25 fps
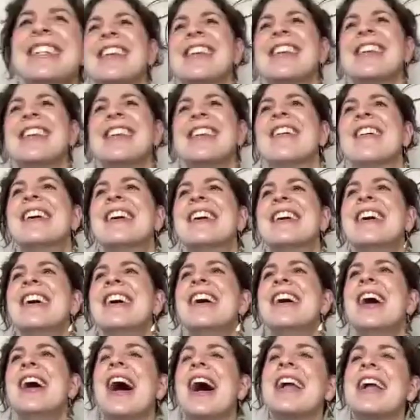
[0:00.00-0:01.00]
so
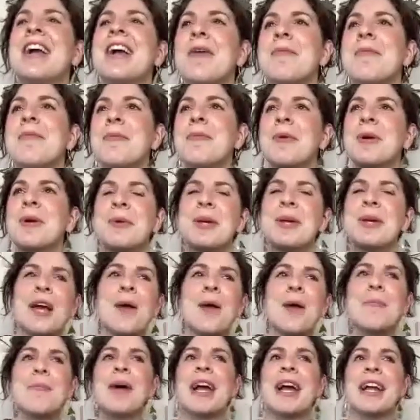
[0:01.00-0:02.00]
I come when we
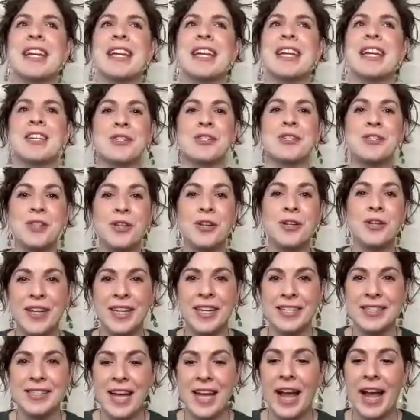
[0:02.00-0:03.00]
come back into
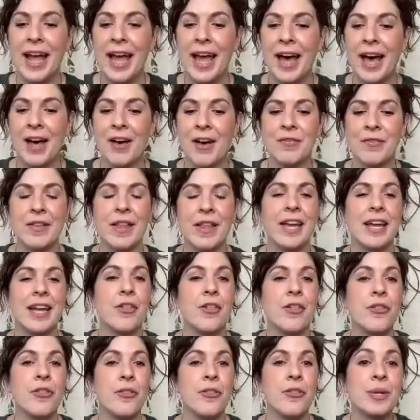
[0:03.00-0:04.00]
service, I have
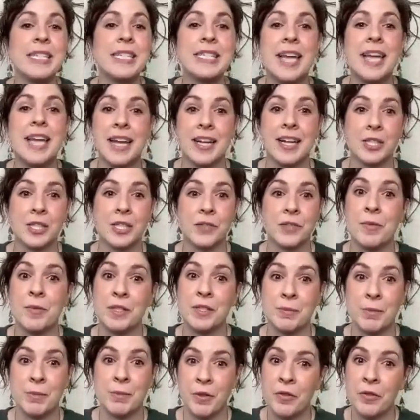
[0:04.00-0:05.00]
like three texts from
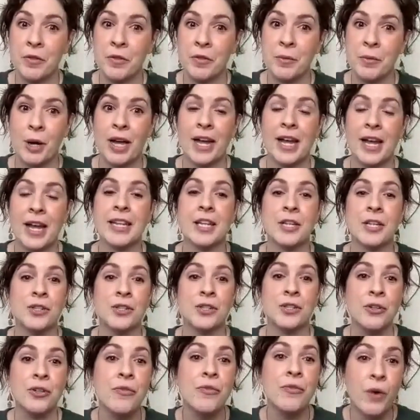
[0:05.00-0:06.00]
this mother of the bride and
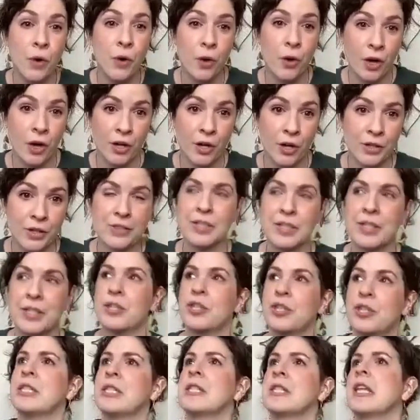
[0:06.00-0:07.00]
two phone calls. And
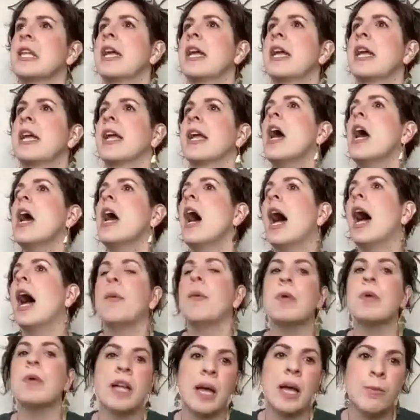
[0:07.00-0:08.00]
she's like, I
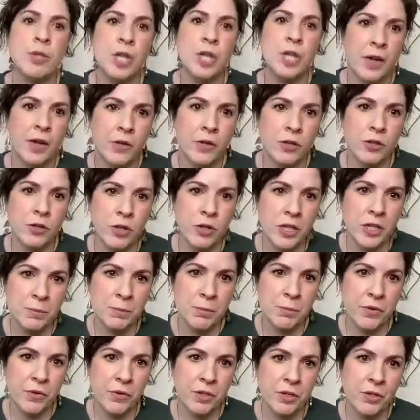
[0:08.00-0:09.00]
want to come check on the dress
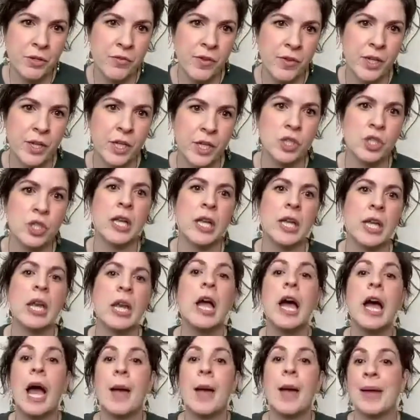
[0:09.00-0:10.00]
before you finish it.
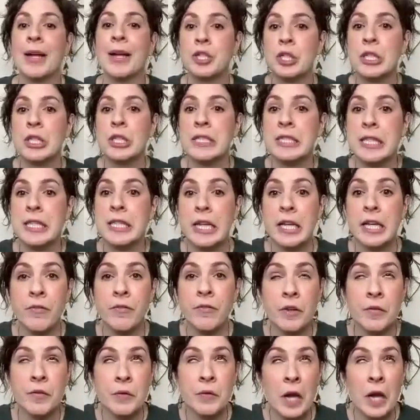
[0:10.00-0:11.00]
I'm actually sitting in
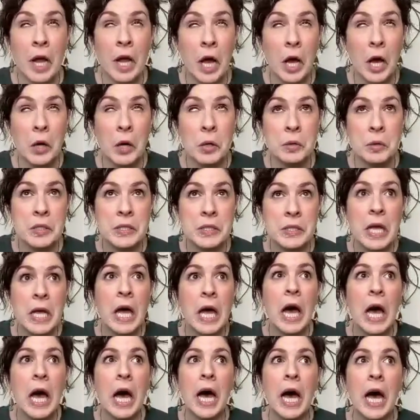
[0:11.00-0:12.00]
front of your house.
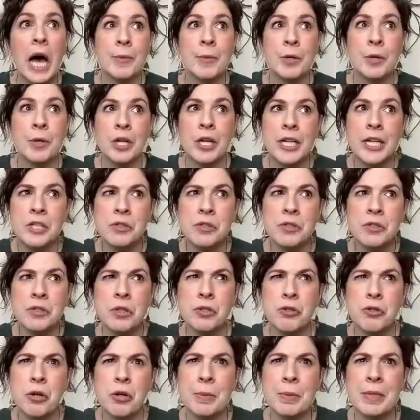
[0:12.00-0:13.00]
Um, you're not answering the
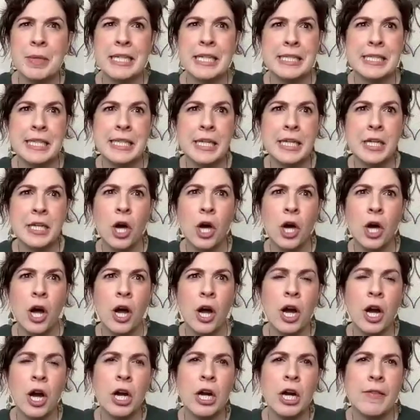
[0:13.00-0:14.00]
door, but I see a
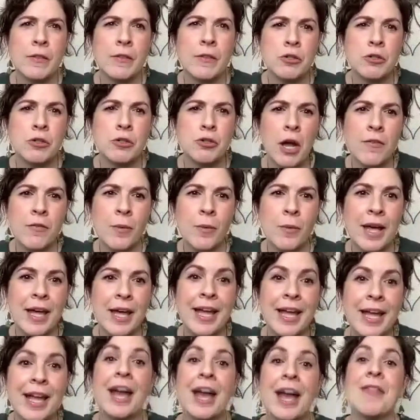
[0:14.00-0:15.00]
car in the
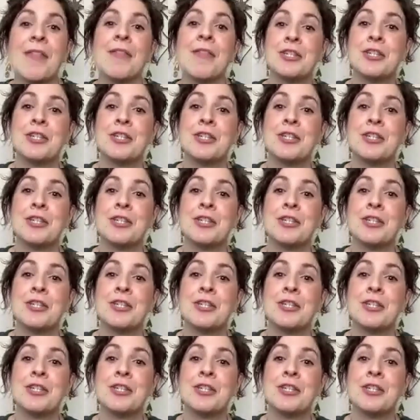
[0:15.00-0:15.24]
driveway. And then